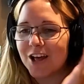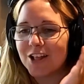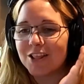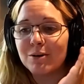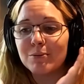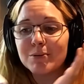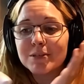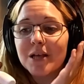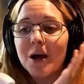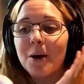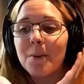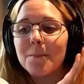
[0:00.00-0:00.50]

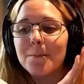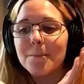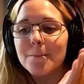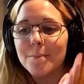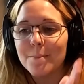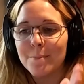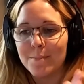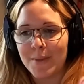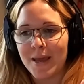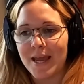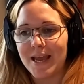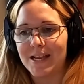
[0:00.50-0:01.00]
That was
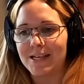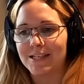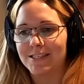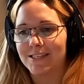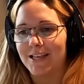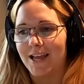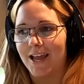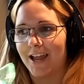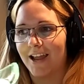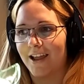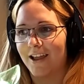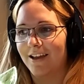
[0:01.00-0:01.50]

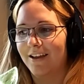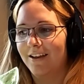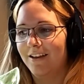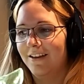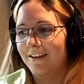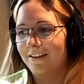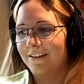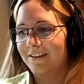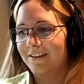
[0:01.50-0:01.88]
amazing.